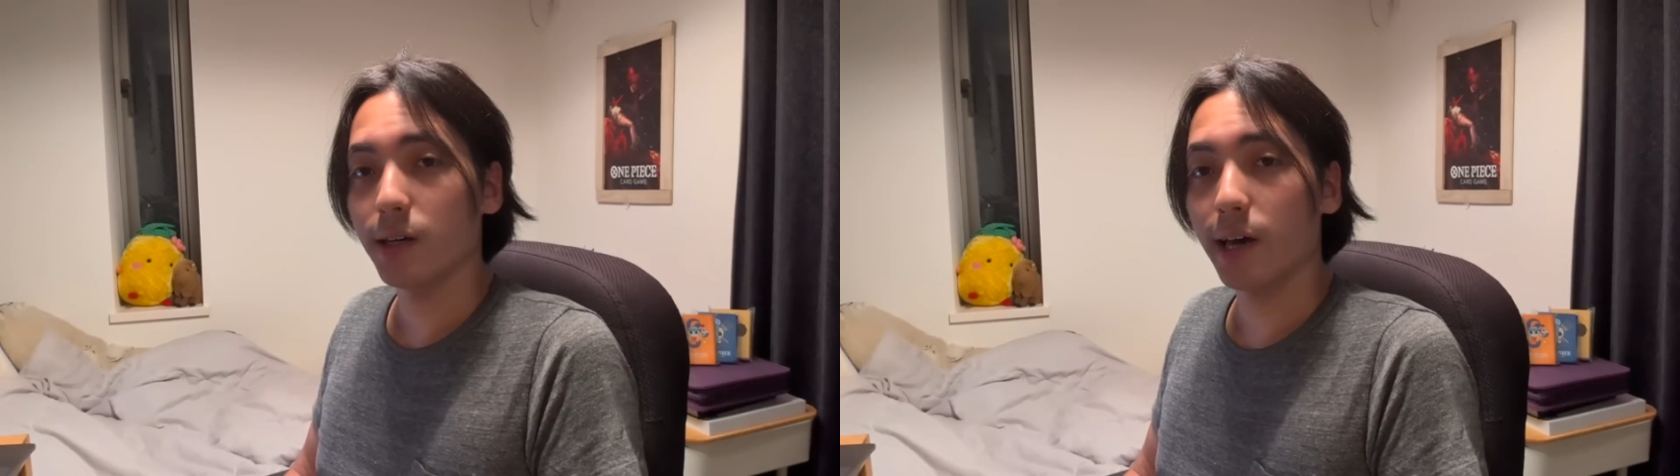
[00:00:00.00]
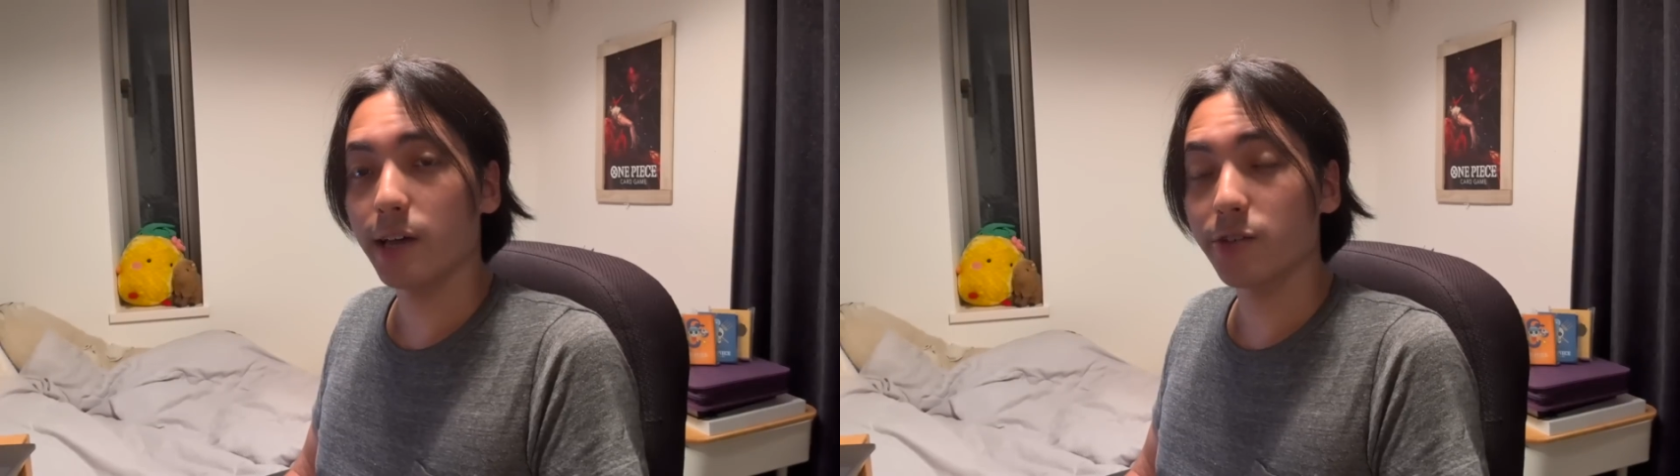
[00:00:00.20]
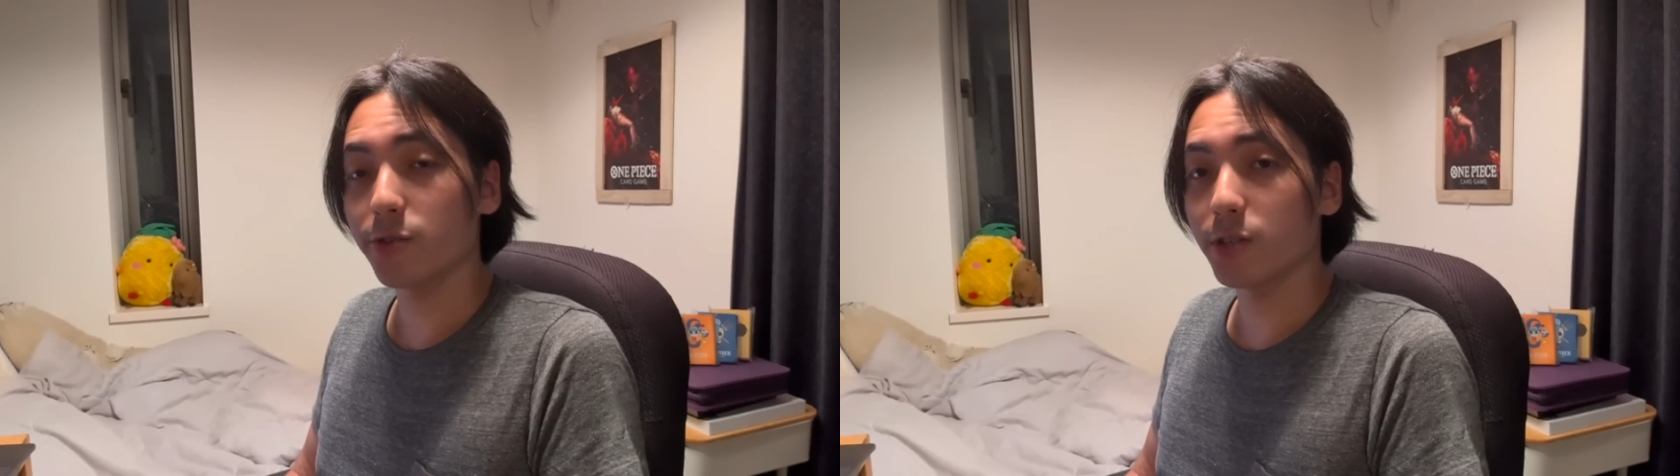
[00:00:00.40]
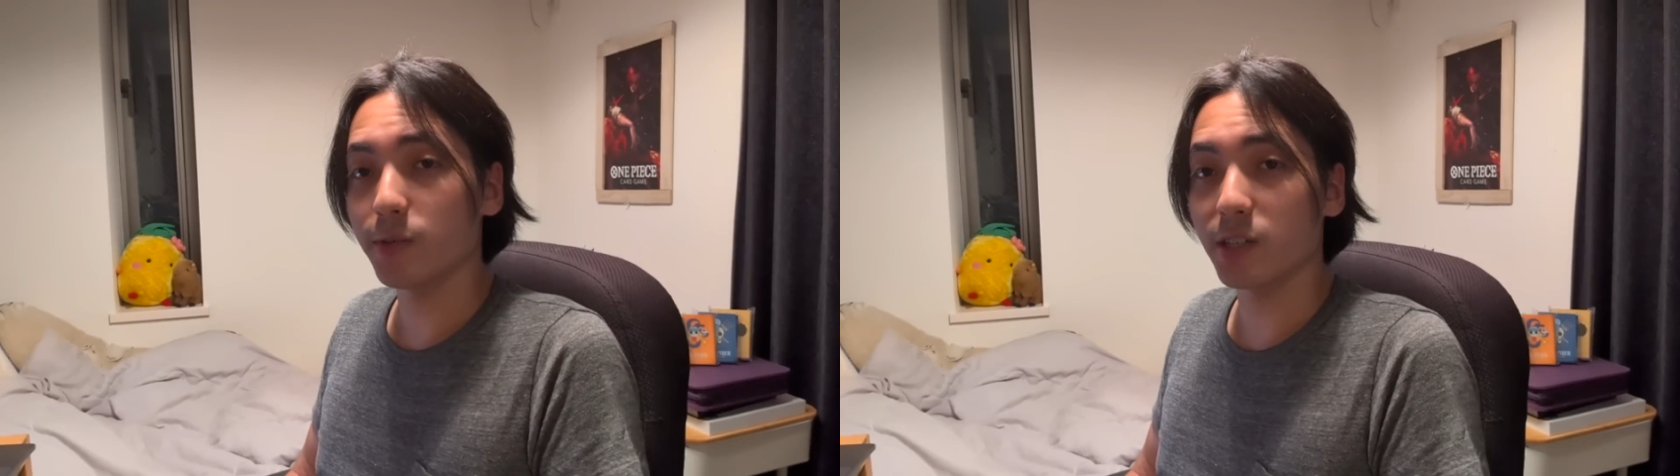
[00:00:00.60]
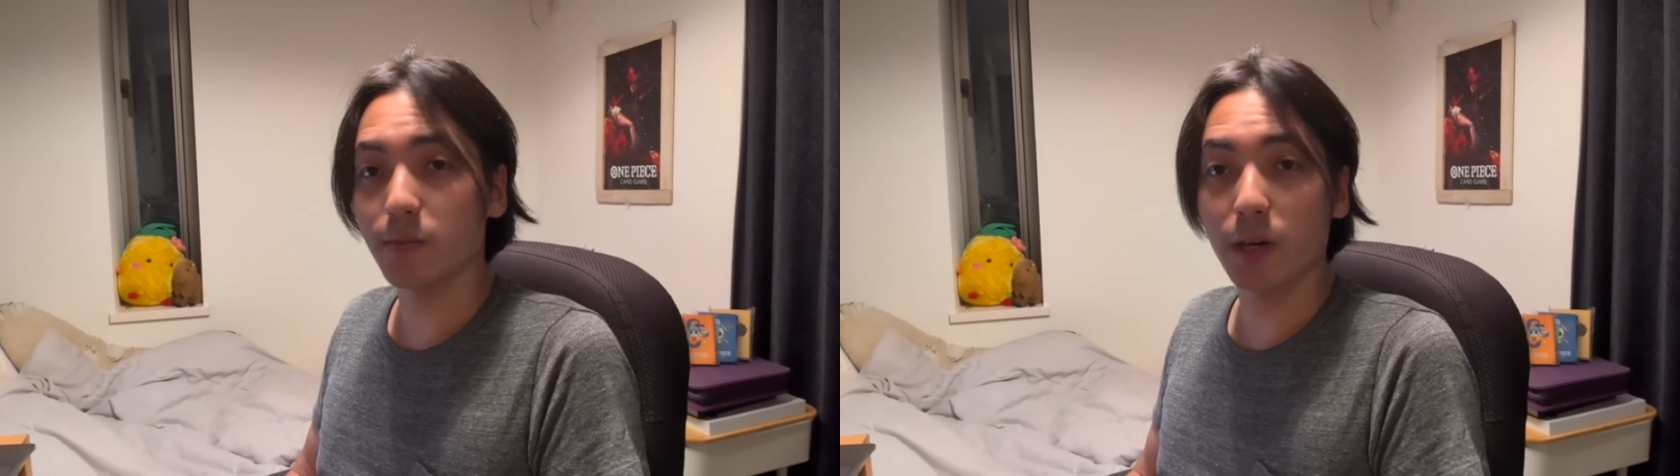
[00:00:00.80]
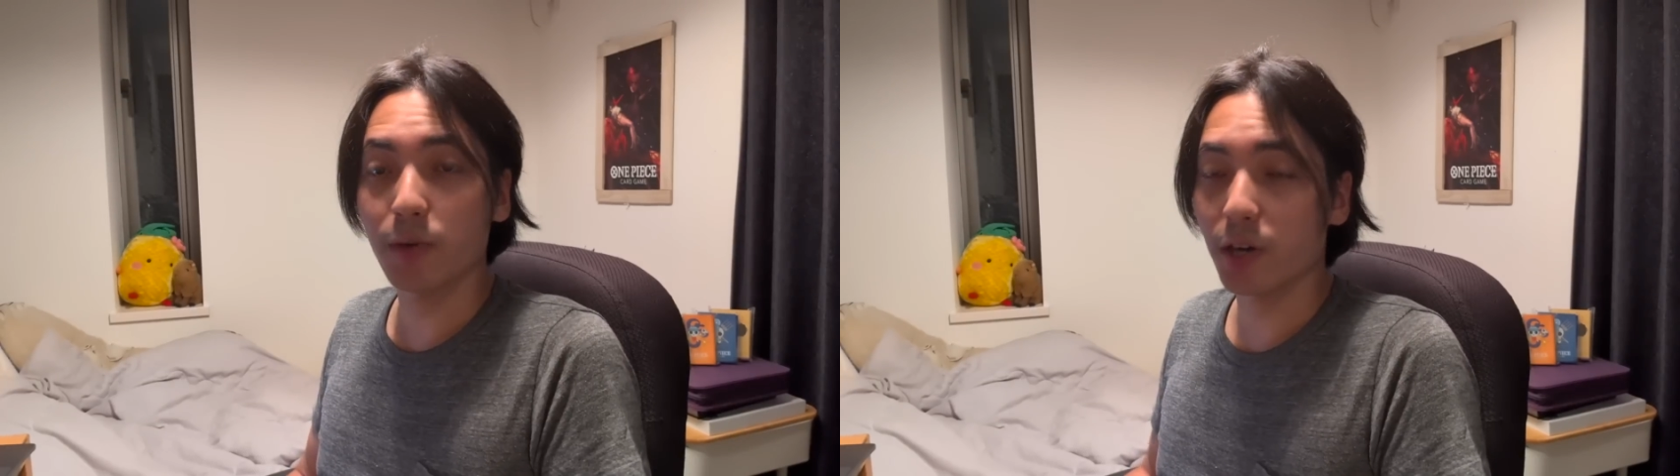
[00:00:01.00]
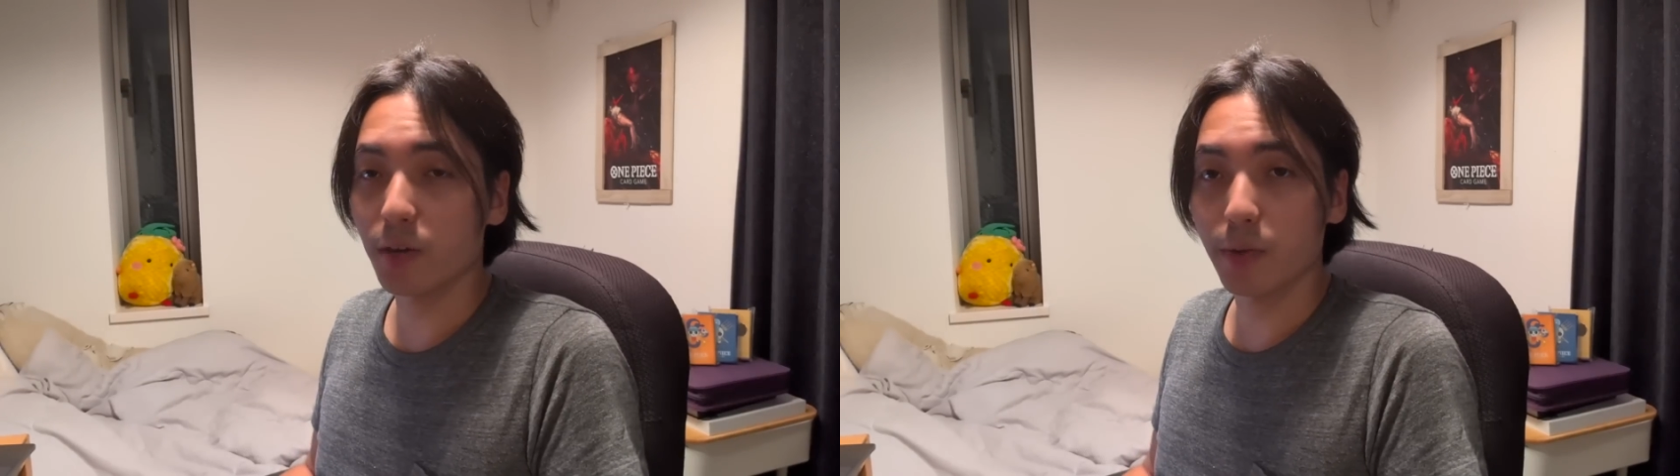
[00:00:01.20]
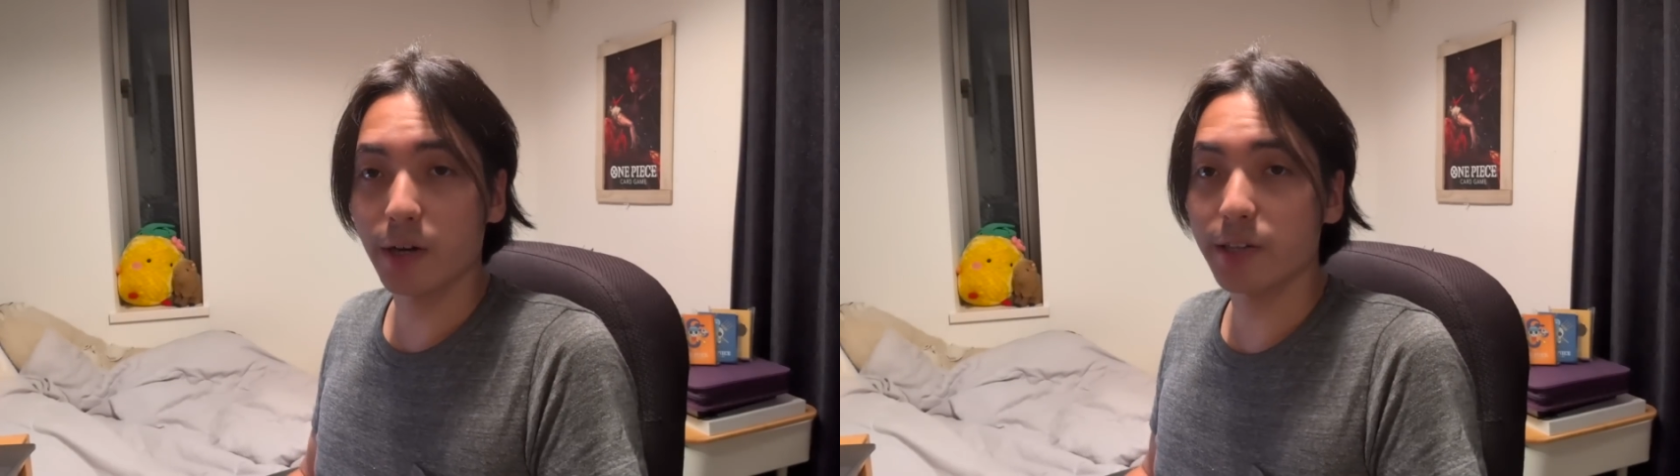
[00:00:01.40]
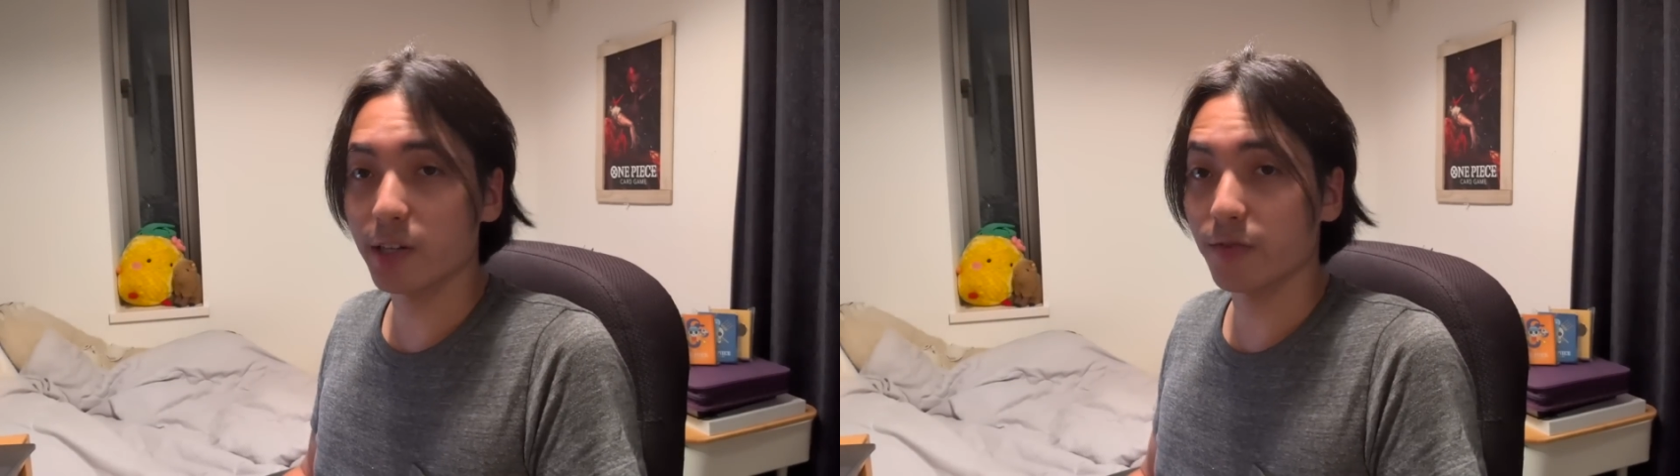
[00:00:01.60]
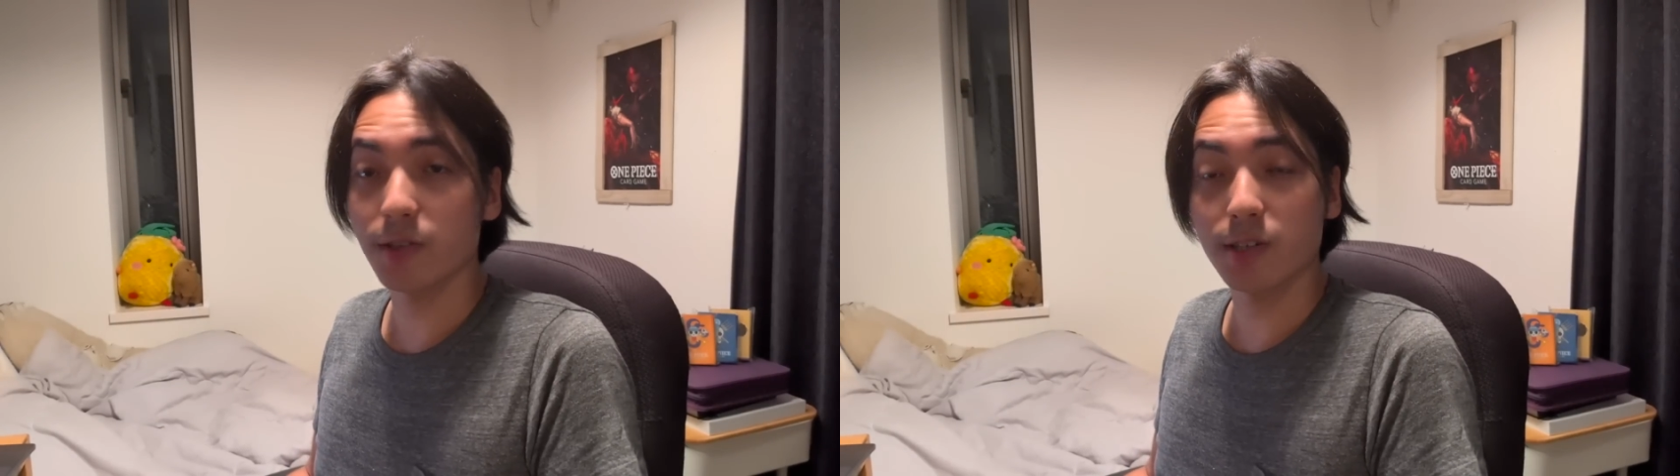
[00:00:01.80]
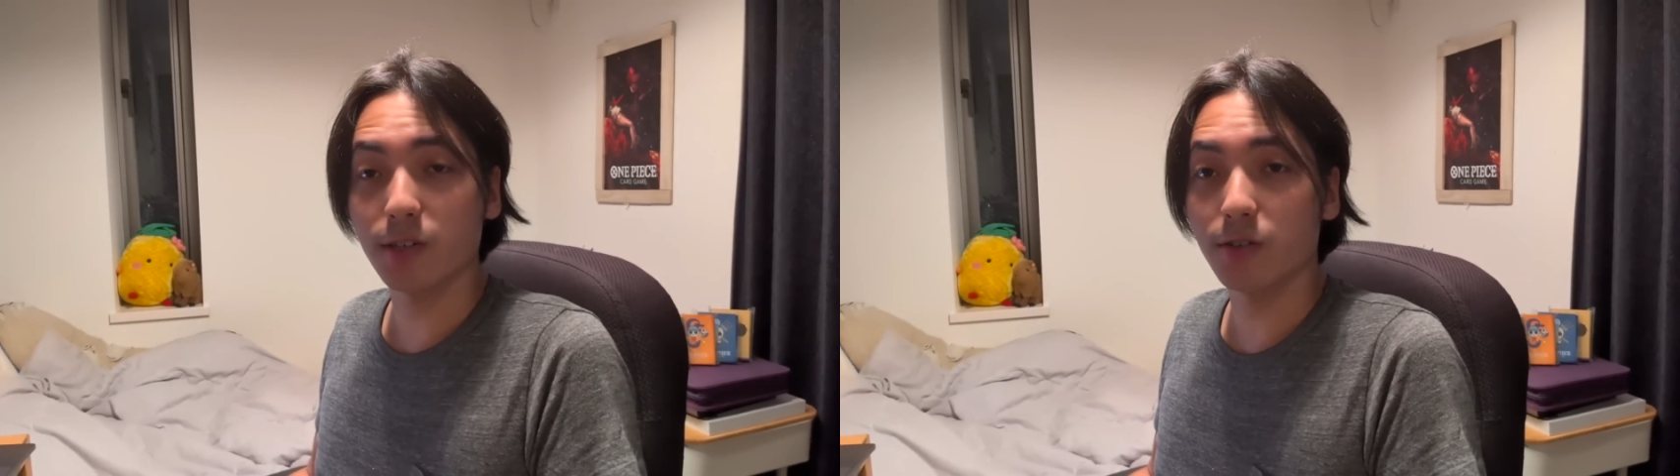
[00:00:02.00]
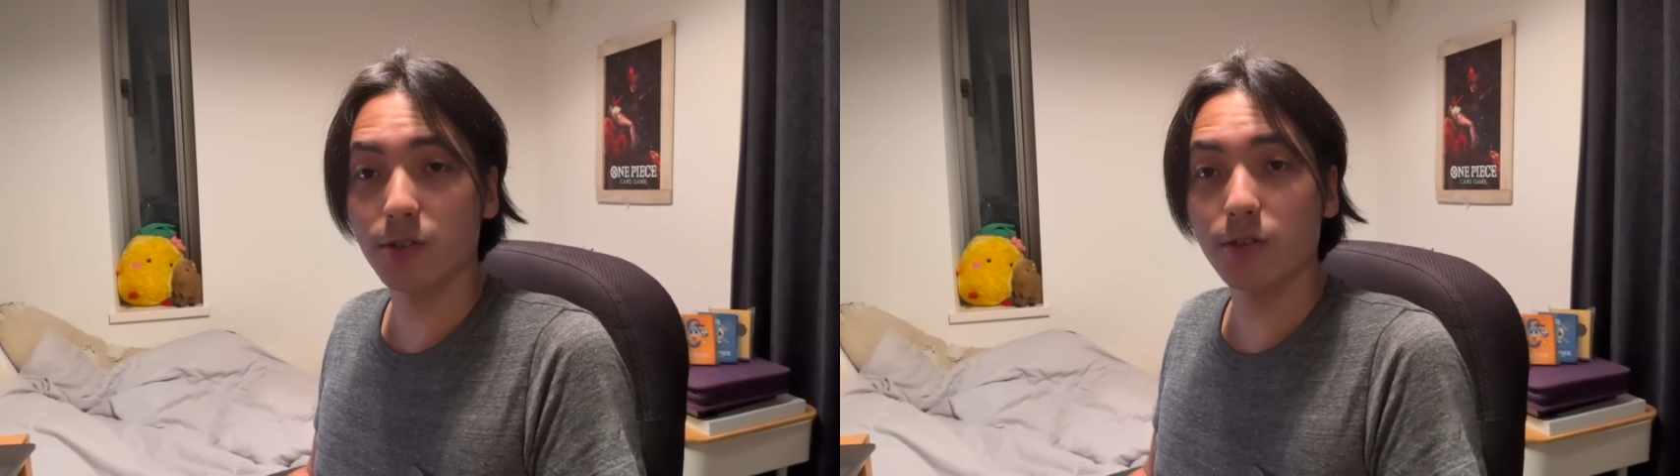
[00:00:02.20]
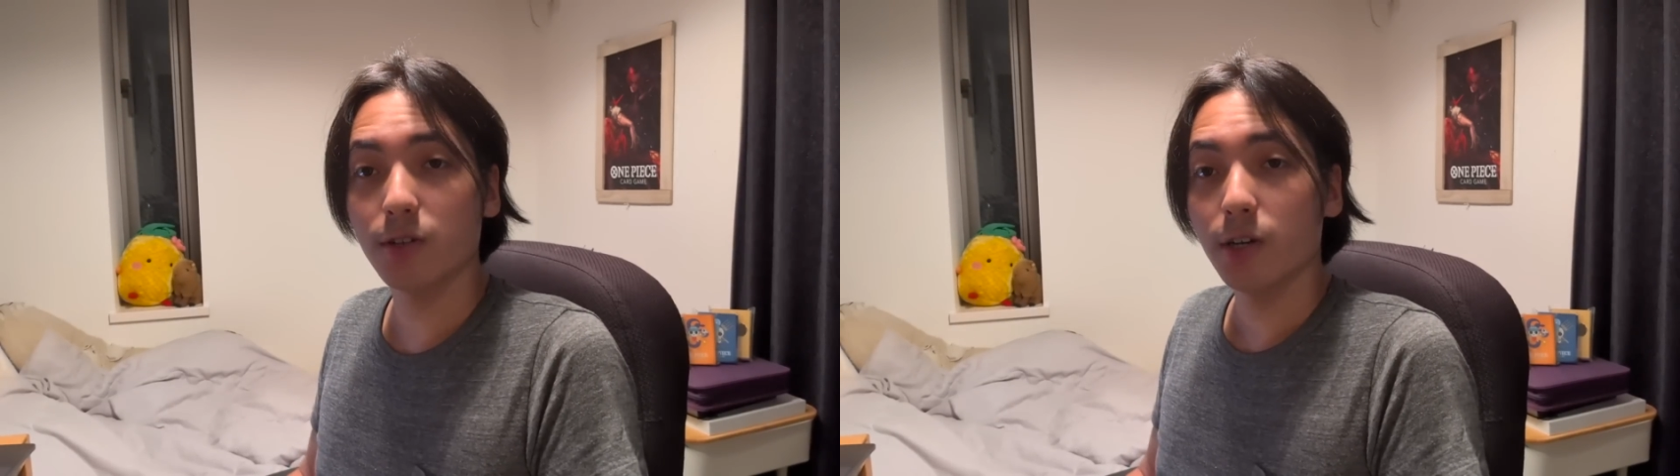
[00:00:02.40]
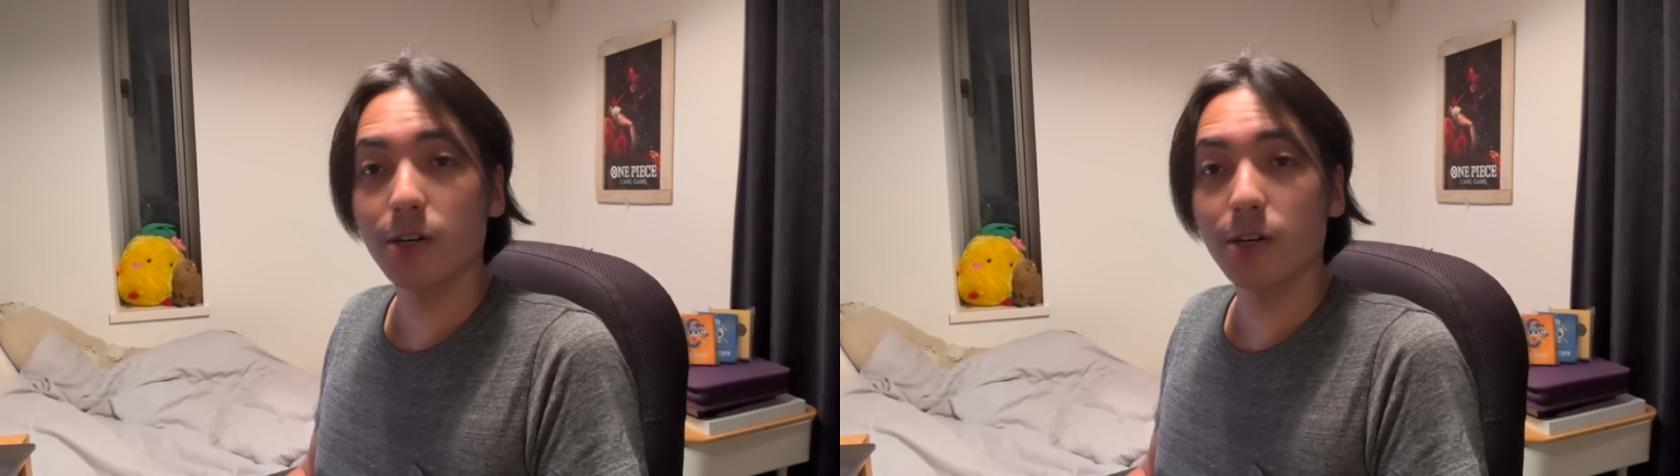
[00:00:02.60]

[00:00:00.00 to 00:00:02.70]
As you're going to be spamming out bodies every single turn,